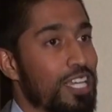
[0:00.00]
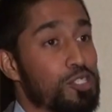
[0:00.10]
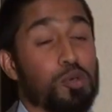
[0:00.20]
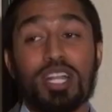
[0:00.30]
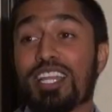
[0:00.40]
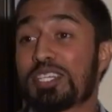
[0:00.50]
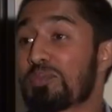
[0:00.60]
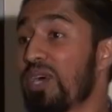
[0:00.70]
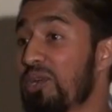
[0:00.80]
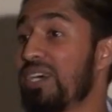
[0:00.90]
So Allah
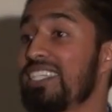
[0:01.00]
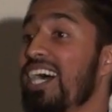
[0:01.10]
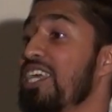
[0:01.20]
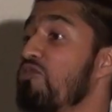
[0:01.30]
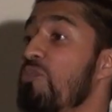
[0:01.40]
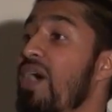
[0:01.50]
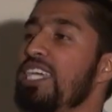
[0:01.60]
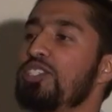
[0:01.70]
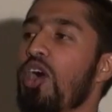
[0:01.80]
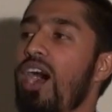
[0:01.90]
subhanahu wa ta'ala
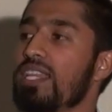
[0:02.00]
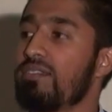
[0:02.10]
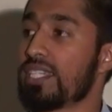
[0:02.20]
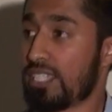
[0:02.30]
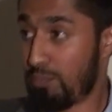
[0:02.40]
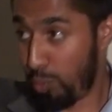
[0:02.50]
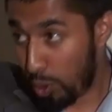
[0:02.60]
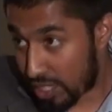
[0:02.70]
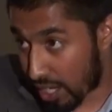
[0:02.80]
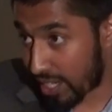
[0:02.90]
reminds all of us and
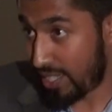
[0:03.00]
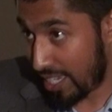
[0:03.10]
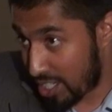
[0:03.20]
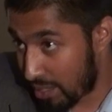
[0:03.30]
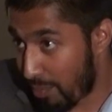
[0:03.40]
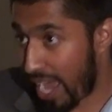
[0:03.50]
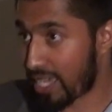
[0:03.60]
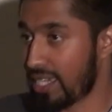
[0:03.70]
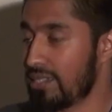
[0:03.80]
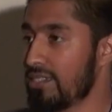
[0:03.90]
pulls our attention
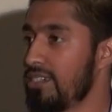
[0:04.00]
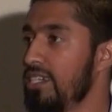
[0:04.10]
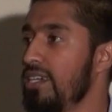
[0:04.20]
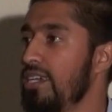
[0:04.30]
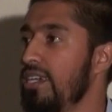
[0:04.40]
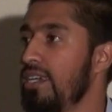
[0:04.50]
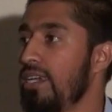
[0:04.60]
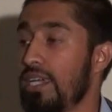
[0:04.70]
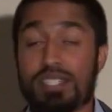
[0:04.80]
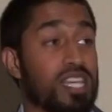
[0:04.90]
back in.
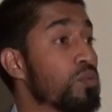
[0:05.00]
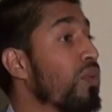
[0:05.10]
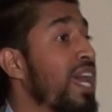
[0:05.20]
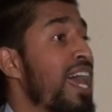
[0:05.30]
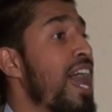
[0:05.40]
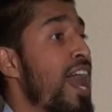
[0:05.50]
He says, But